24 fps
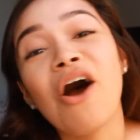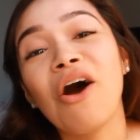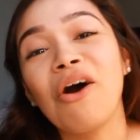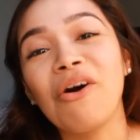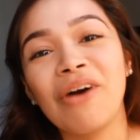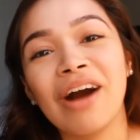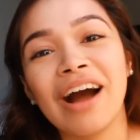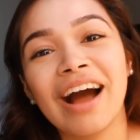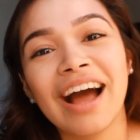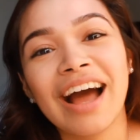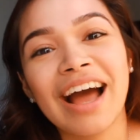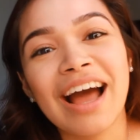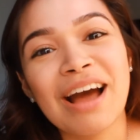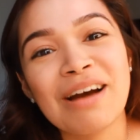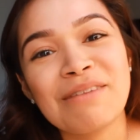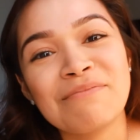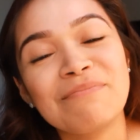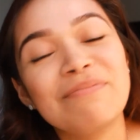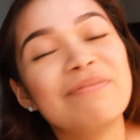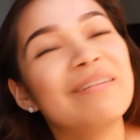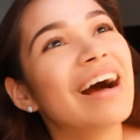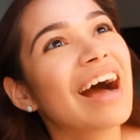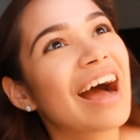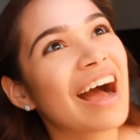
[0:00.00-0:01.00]
No.
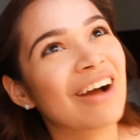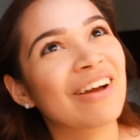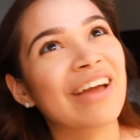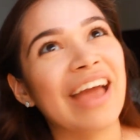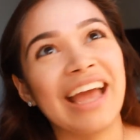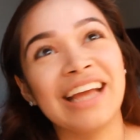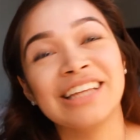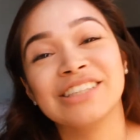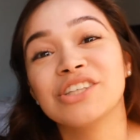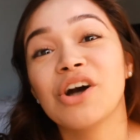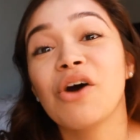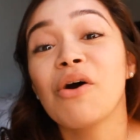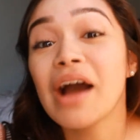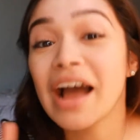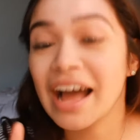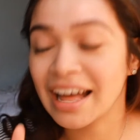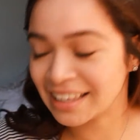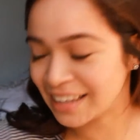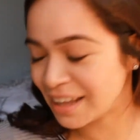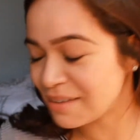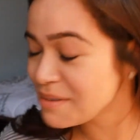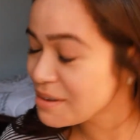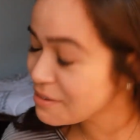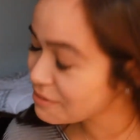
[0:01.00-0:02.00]
Okay,
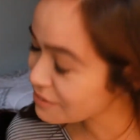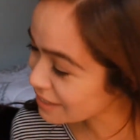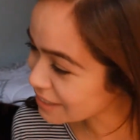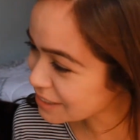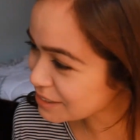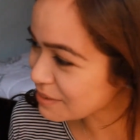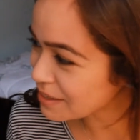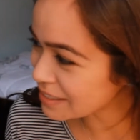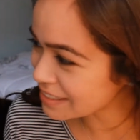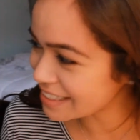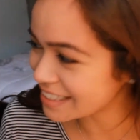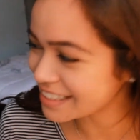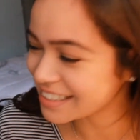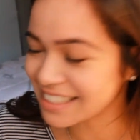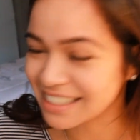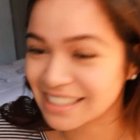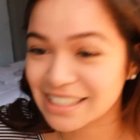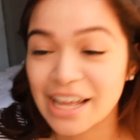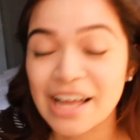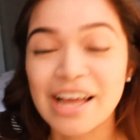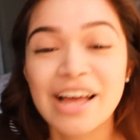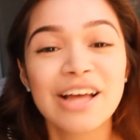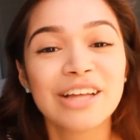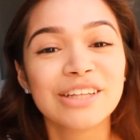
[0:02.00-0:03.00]
let me finish my
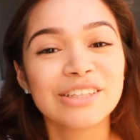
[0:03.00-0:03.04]
sentence.